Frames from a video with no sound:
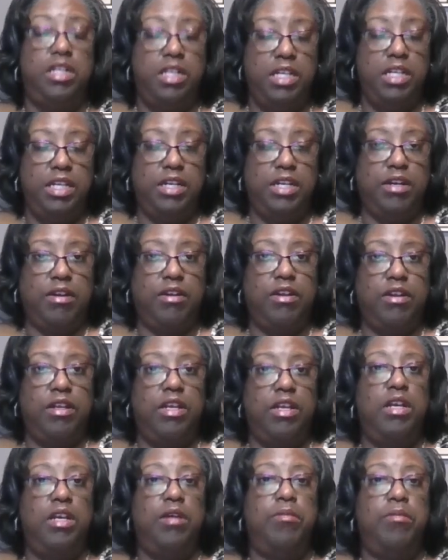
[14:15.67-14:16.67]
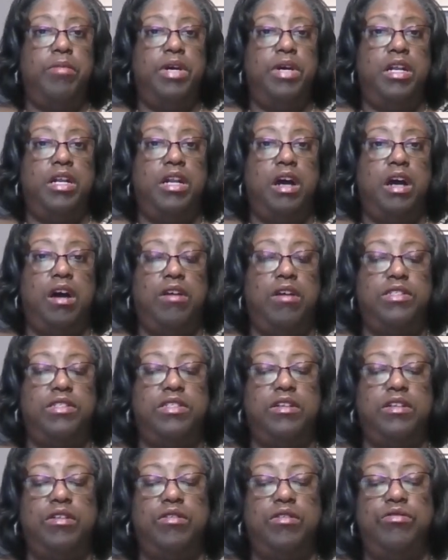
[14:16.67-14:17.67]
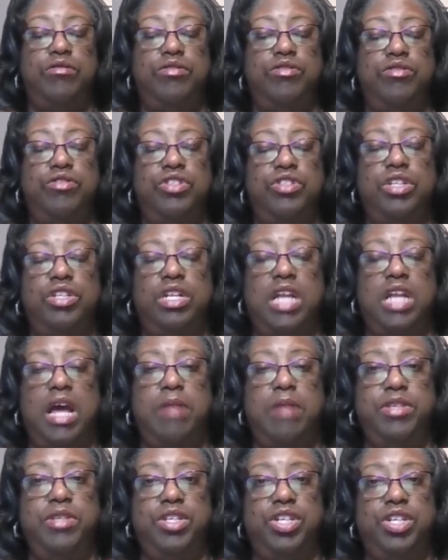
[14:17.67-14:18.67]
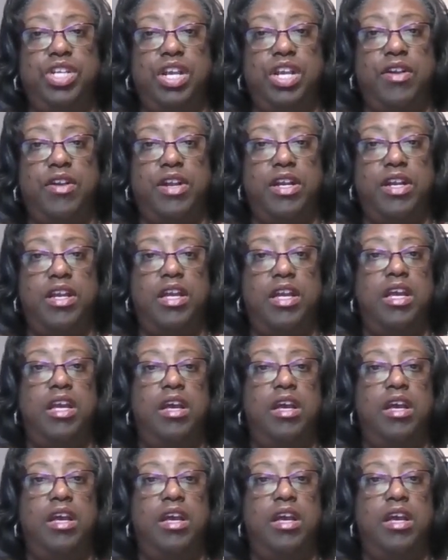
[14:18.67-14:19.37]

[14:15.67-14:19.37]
clear, but also you should not be sharing